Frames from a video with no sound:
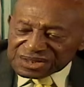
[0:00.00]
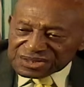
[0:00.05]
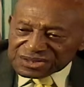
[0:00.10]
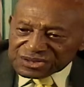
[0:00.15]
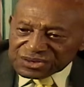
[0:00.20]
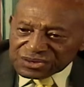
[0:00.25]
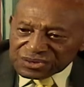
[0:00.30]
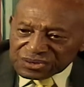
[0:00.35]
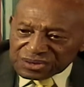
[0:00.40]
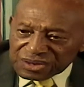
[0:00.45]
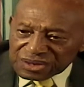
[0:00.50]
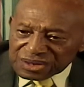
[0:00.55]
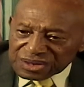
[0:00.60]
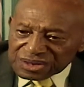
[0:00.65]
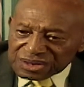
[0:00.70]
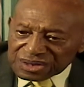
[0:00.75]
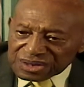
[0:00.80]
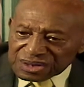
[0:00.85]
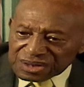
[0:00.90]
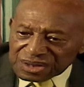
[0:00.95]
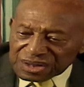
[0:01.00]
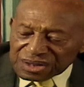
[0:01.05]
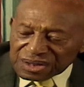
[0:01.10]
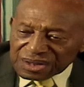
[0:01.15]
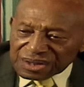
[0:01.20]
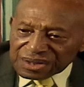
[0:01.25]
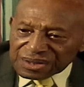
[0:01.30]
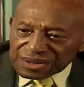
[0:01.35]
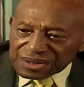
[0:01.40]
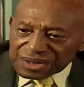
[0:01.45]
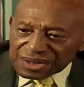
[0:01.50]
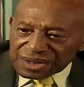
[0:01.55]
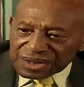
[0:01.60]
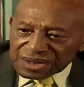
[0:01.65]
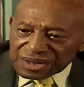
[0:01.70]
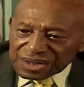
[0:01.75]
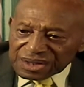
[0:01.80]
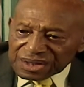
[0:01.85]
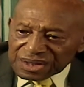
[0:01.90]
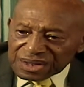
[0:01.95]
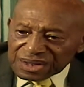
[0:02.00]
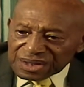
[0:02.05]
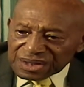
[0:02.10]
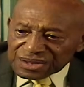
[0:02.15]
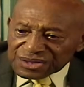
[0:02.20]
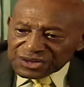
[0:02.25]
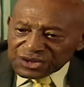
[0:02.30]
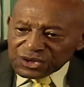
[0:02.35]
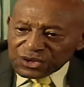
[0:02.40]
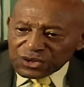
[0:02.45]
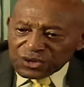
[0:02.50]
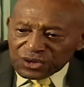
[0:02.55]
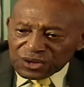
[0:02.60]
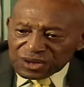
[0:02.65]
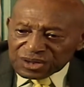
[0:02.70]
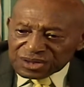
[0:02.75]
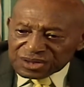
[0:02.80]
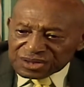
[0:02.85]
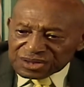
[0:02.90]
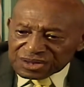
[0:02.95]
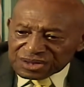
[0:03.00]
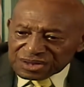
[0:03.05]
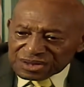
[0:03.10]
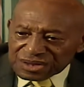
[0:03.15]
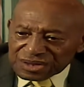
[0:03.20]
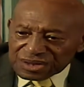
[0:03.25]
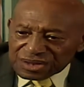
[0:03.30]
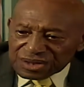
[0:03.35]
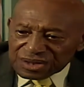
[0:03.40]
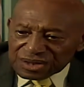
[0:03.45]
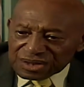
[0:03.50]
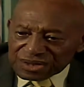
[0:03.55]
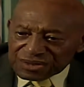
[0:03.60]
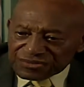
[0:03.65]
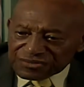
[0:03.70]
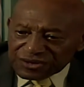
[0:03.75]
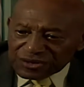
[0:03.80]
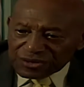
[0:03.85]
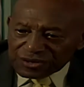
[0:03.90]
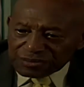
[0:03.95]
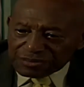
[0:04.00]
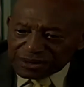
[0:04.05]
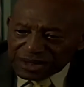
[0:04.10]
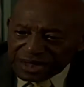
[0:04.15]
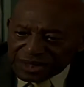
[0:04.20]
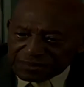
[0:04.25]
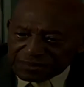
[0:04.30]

in his corner, and the corner of all